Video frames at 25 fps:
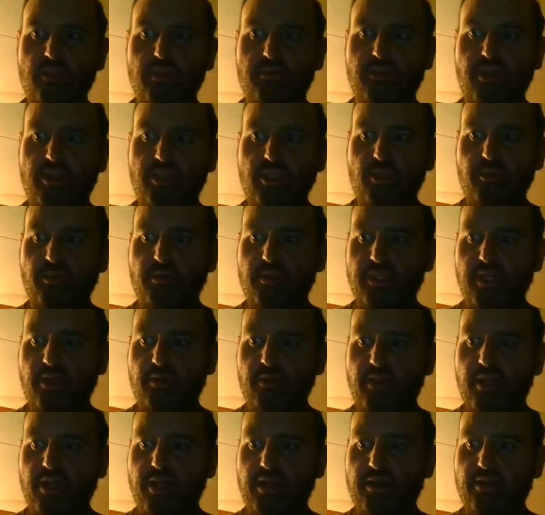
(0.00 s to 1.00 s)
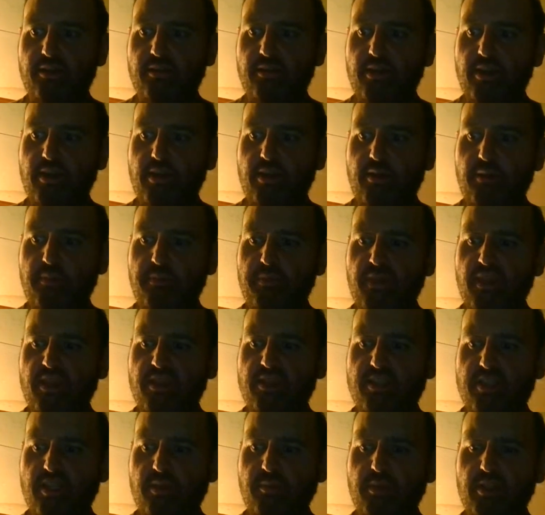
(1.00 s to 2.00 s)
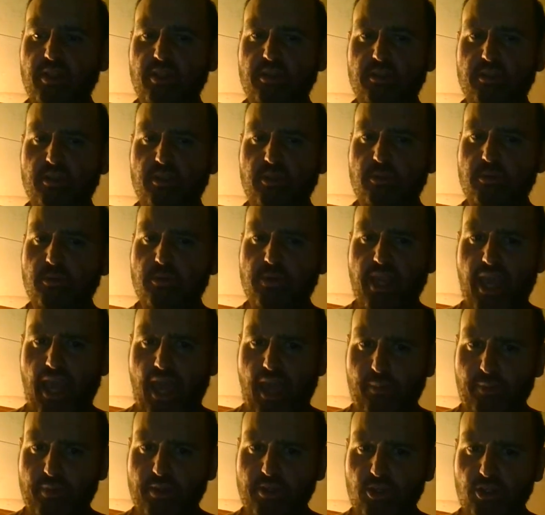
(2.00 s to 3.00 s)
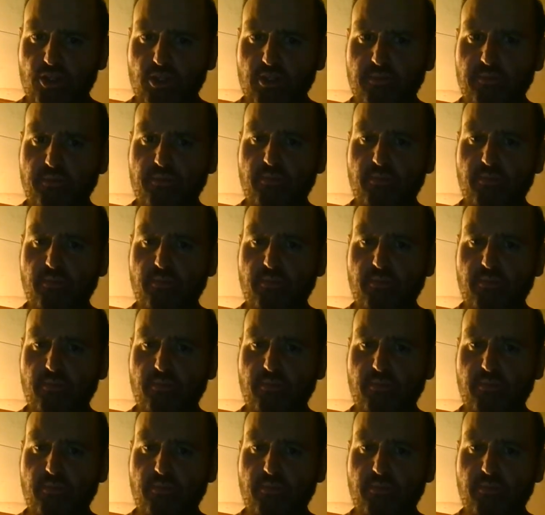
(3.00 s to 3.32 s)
of vegetables out there similar to cabbage